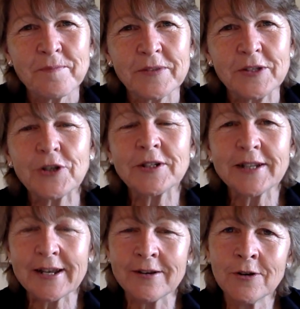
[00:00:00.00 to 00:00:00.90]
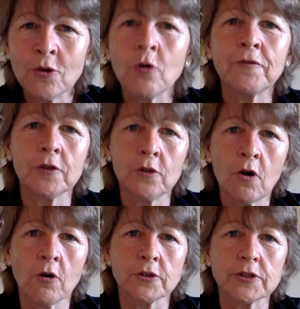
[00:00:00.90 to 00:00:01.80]
You can get an awful
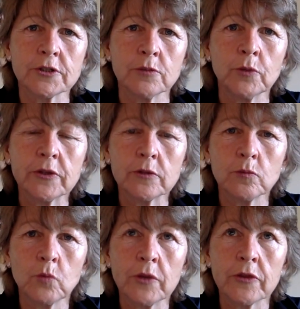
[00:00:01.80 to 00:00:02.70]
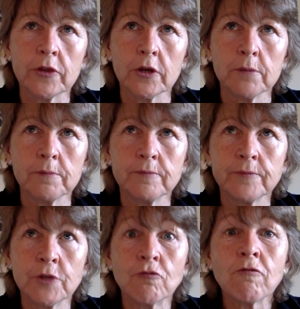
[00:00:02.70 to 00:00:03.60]
lot with
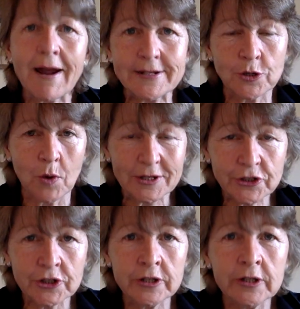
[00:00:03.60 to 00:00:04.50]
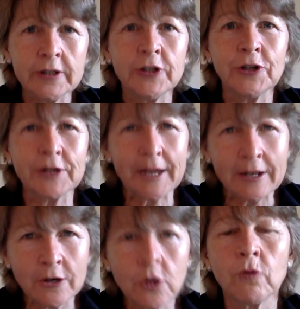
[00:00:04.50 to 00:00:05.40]
the right questioning. You can get
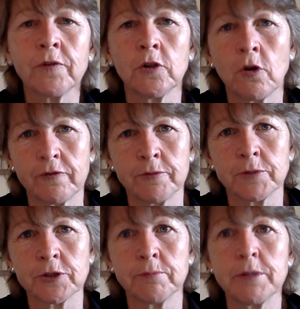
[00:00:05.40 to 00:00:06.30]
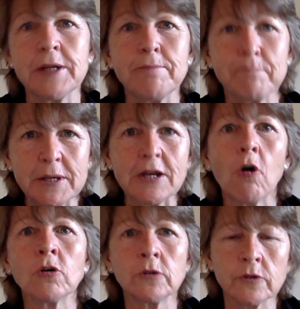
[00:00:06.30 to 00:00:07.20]
an awful lot from somebody
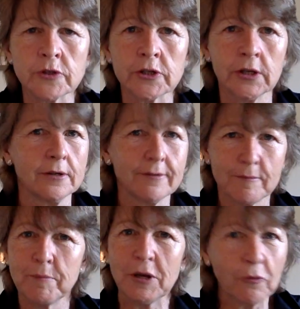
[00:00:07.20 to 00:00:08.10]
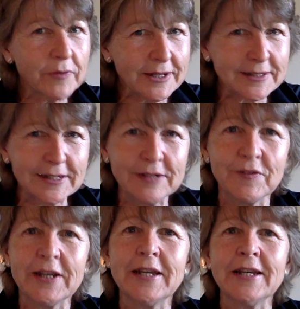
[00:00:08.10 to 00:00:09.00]
beyond their
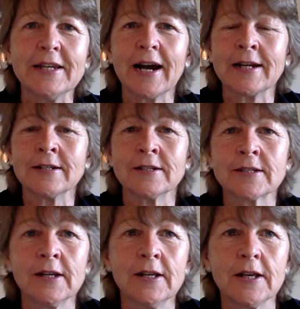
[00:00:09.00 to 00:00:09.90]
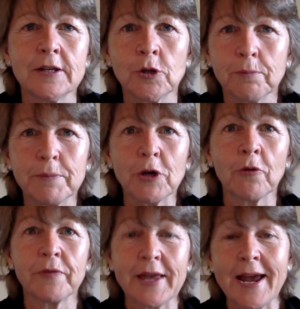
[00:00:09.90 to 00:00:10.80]
CV and, you know,
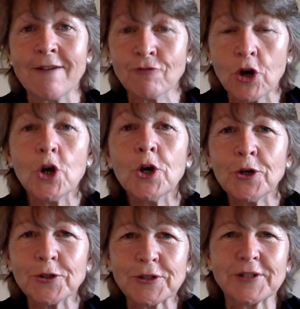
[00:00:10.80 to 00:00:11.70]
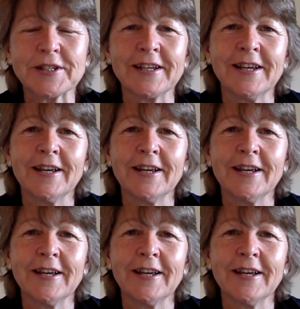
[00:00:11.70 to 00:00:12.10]
beyond their rehearsed